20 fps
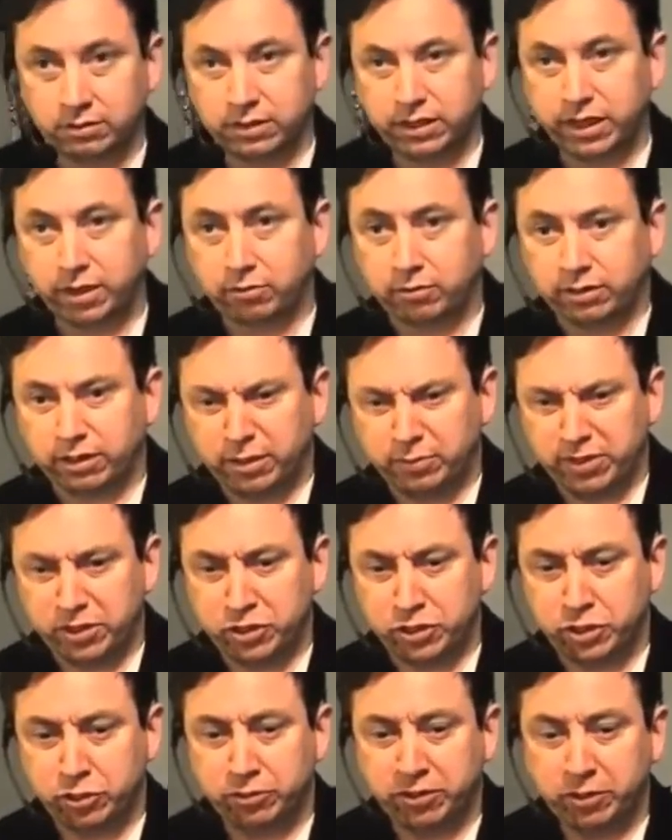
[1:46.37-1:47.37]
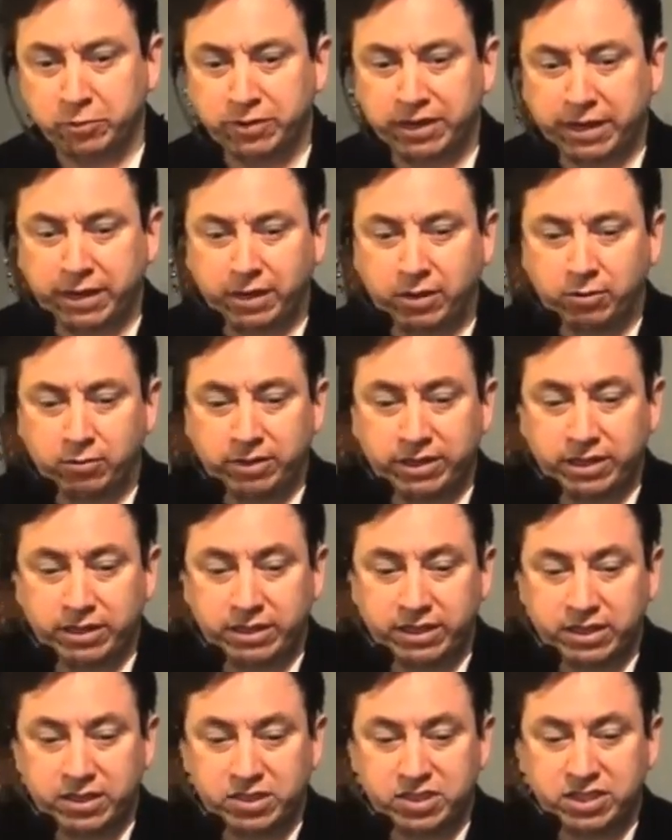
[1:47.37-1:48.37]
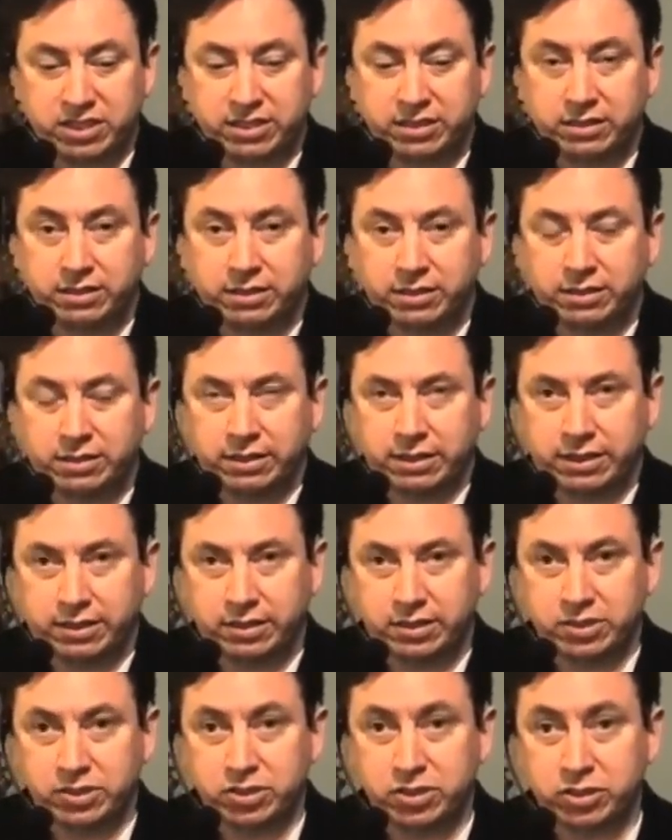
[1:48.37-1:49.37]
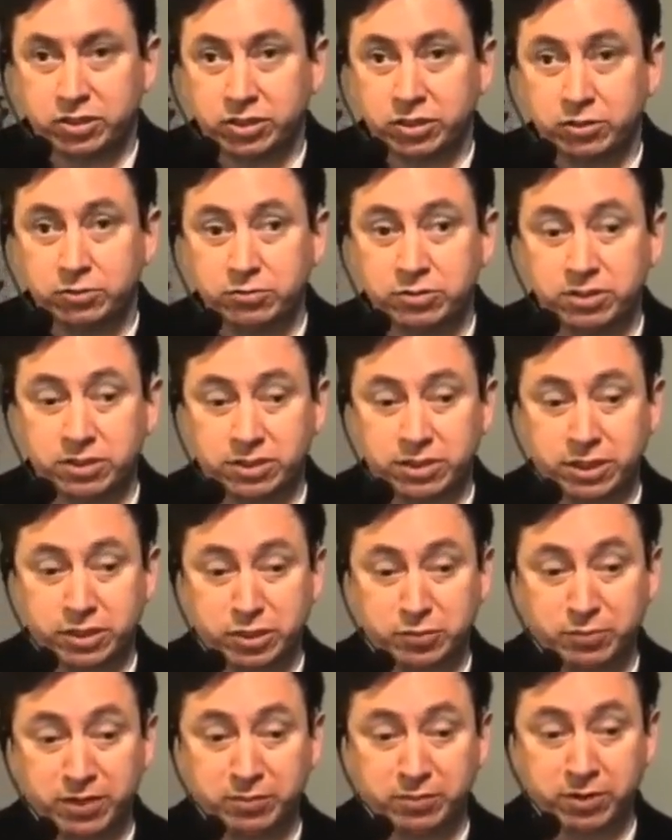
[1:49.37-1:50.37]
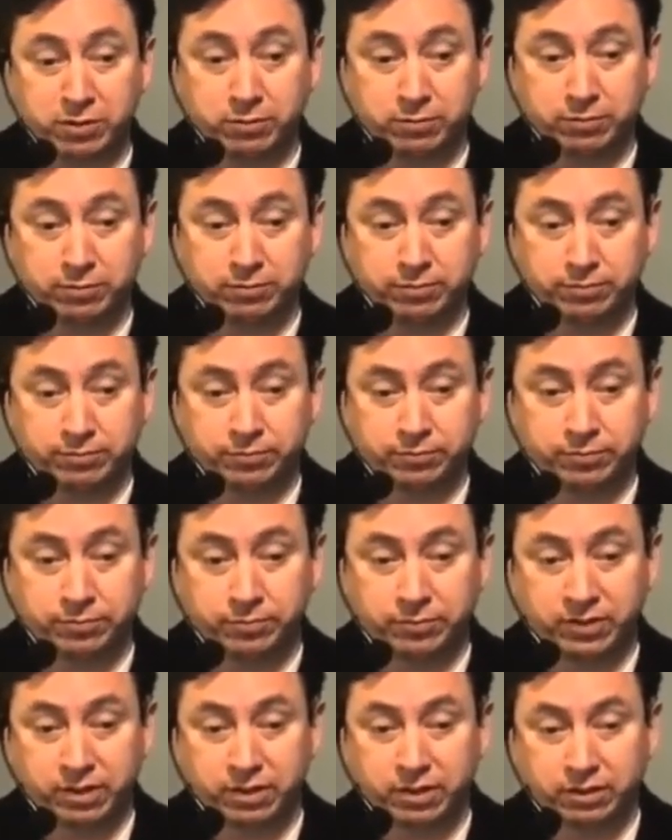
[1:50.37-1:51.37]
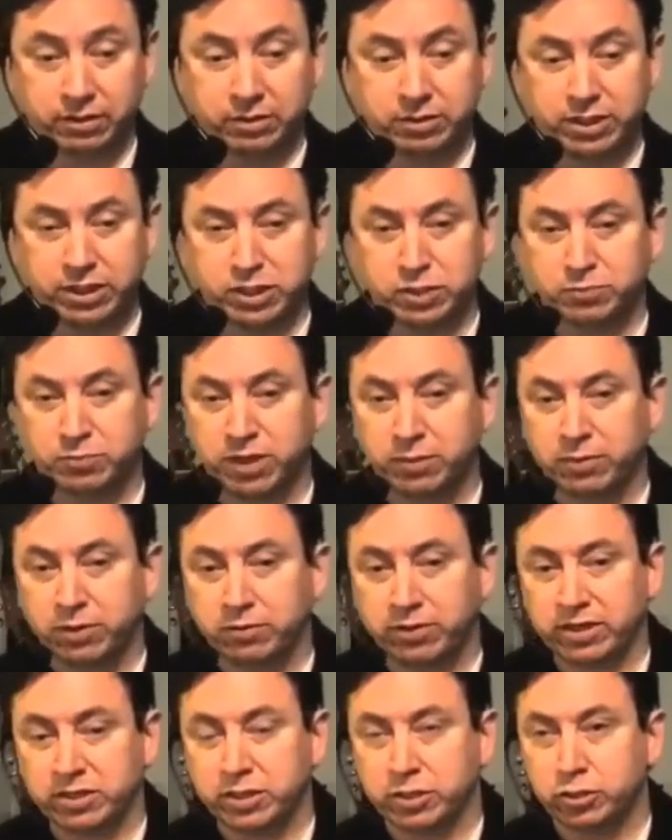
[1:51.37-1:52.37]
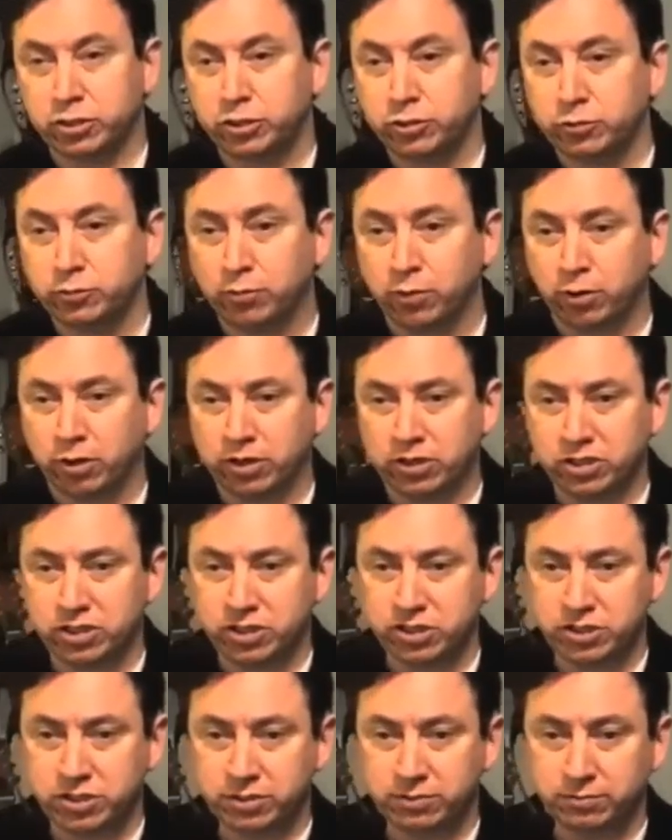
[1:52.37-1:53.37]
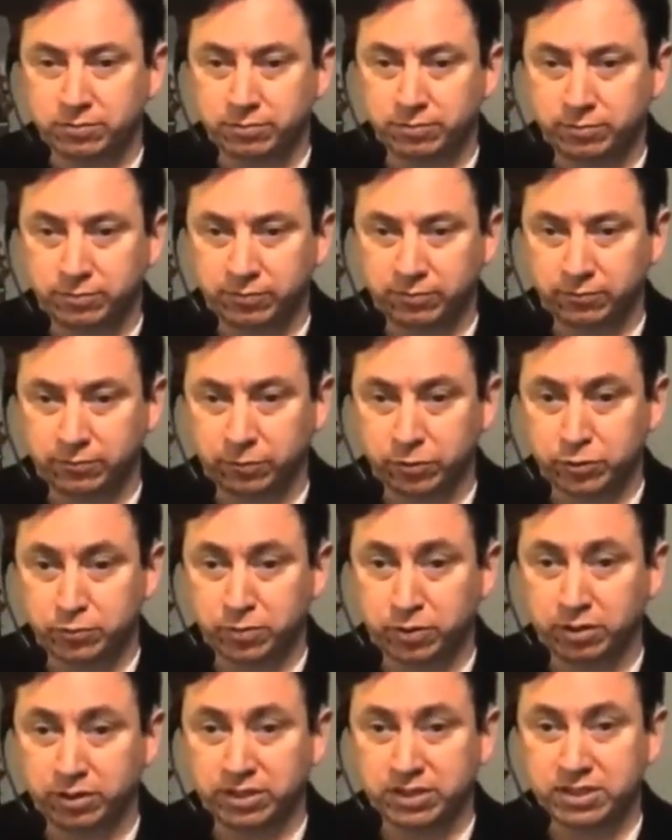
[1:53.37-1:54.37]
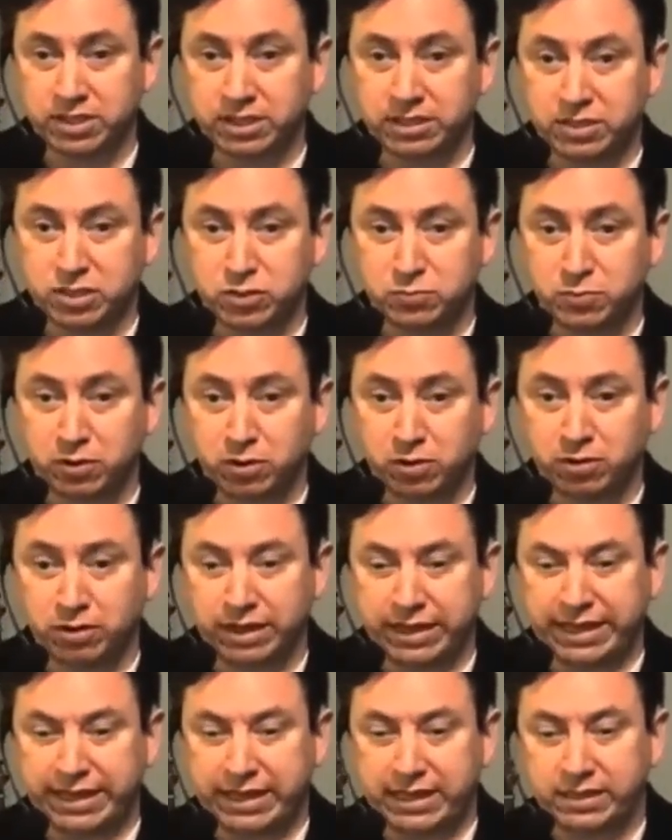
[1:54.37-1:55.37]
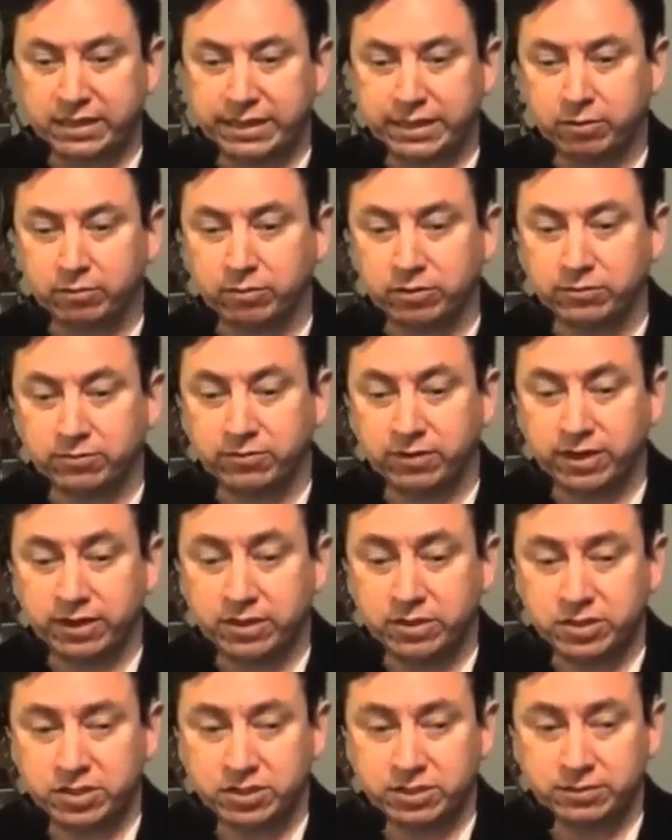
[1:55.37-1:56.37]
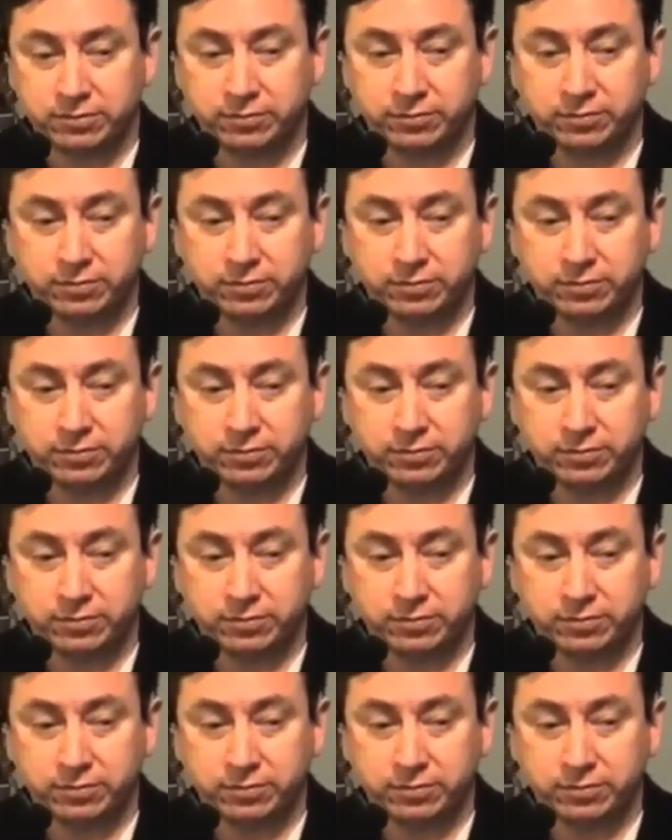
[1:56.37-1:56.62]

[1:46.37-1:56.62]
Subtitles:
Now, let me show you how easy it is to use the Touch Memo. The Touch Memo is a two-part system. The first part is a small handheld device